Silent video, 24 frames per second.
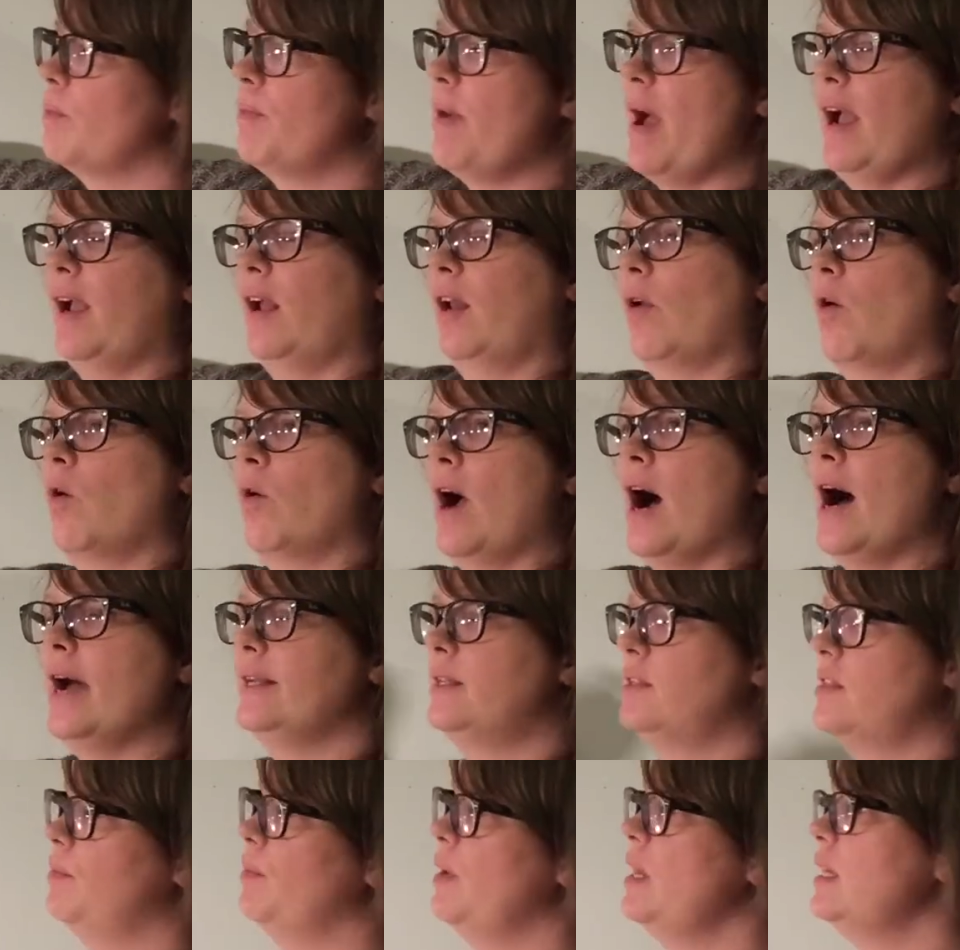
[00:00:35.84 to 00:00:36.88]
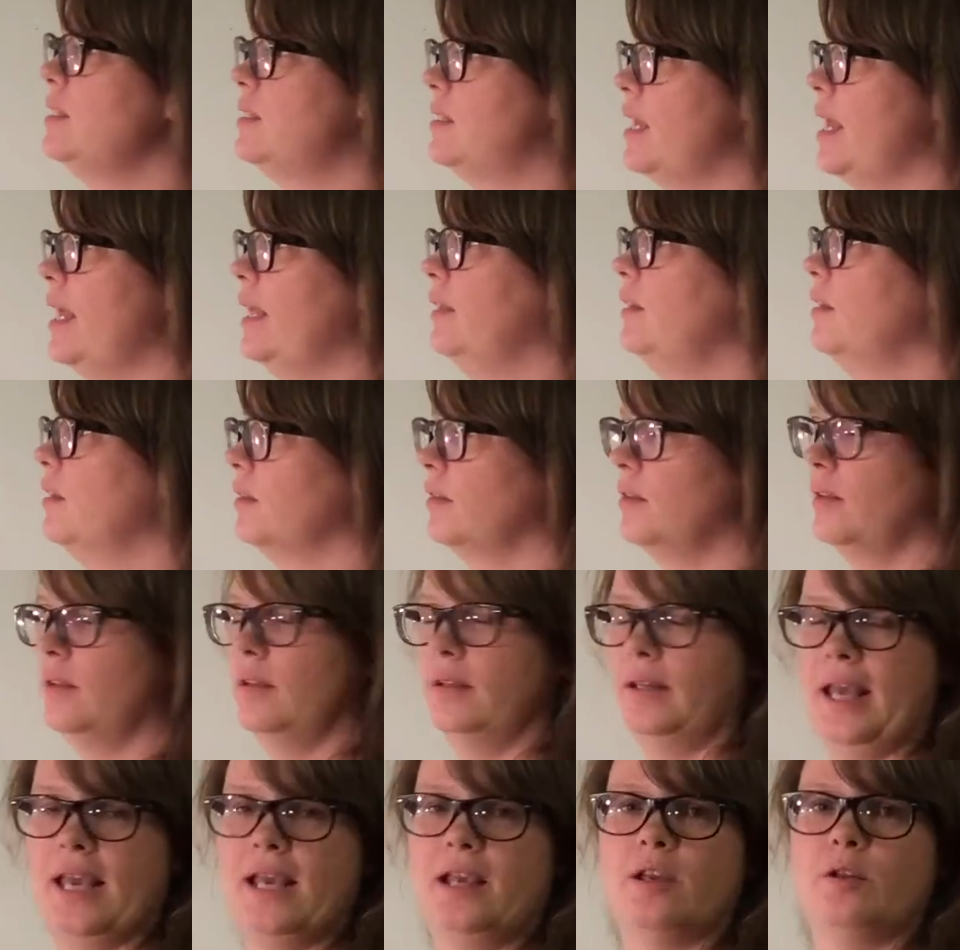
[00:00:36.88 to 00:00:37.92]
your backlog item is in,
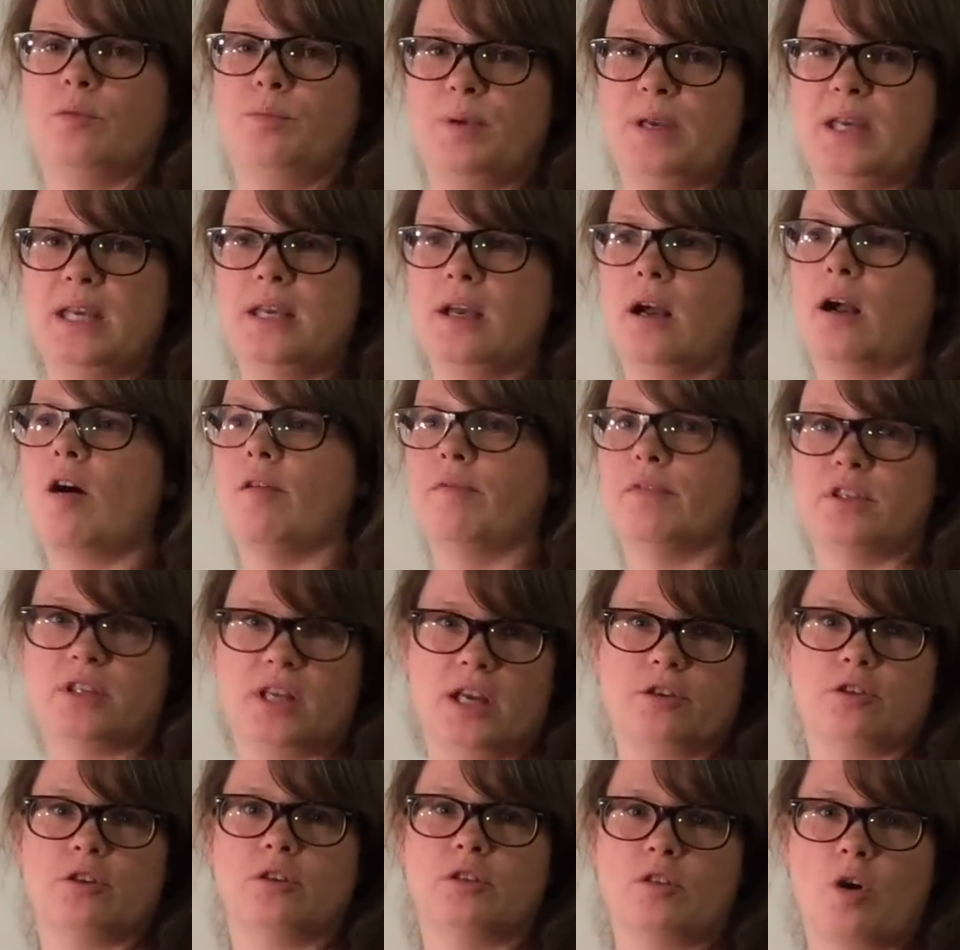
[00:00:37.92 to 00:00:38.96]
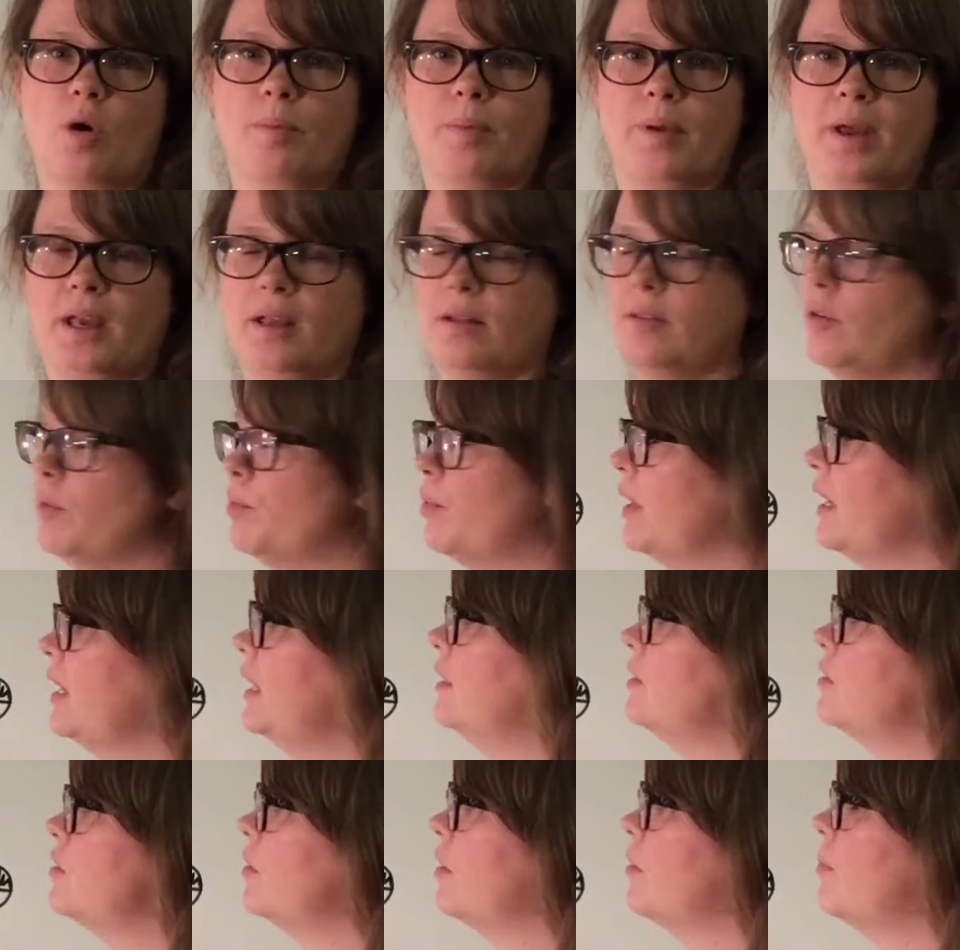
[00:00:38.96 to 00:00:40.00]
they could be a conversation topic to bring
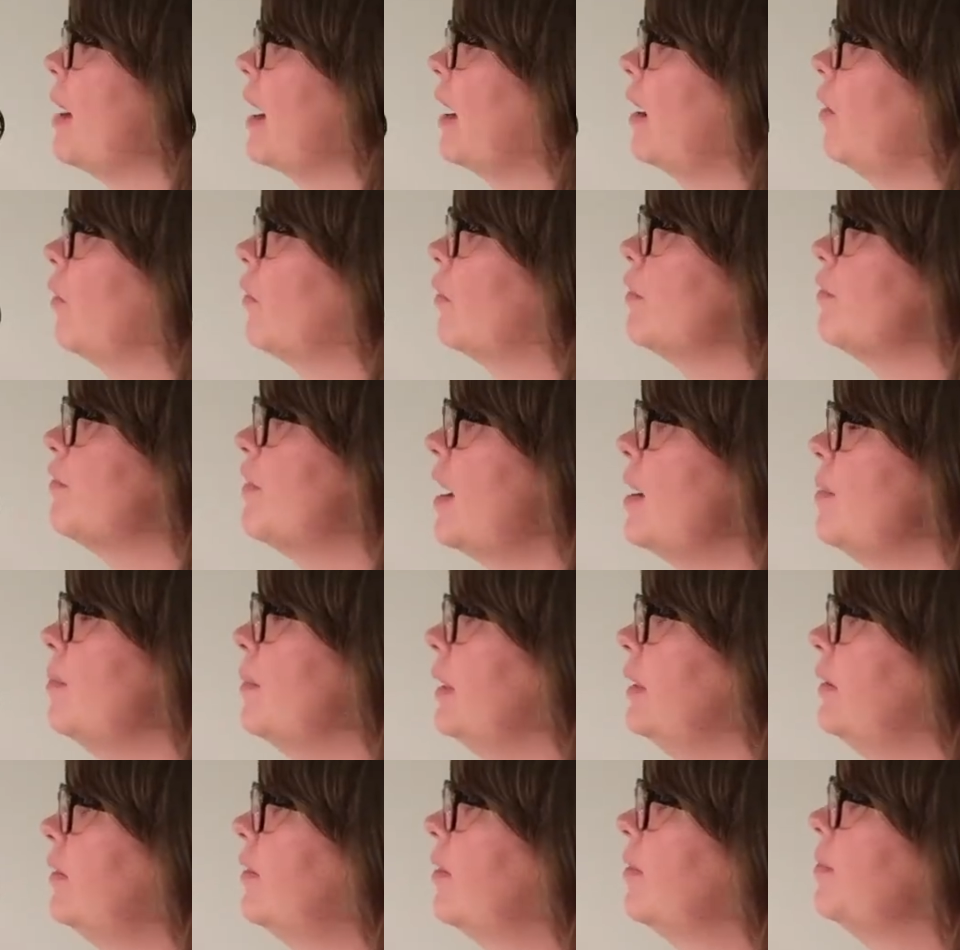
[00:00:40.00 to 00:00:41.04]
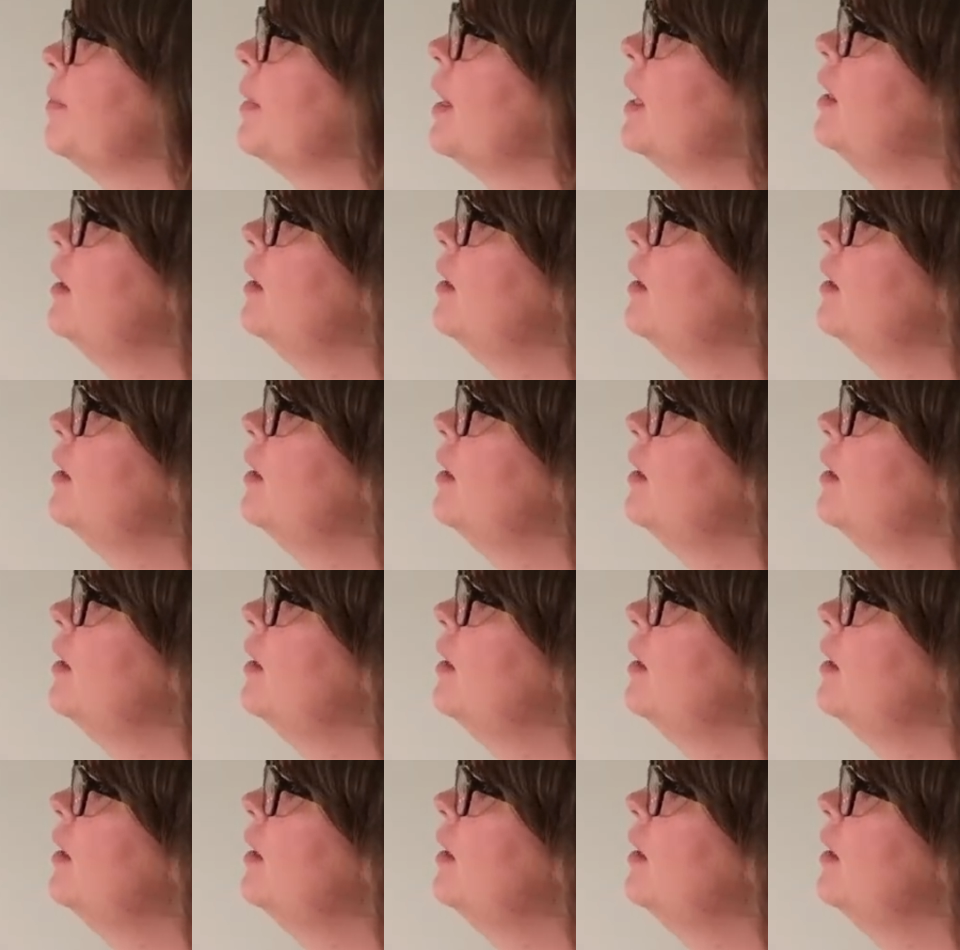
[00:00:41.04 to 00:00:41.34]
into the backlog refinement.